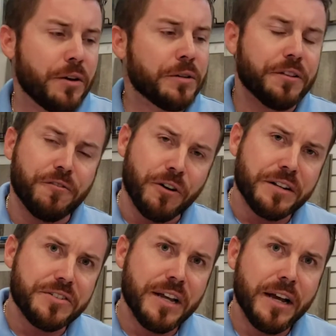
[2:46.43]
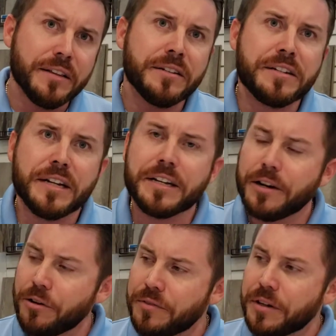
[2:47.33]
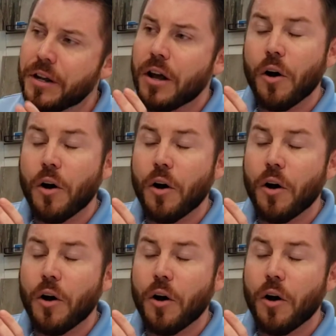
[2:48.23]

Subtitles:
on the front side than to take care of it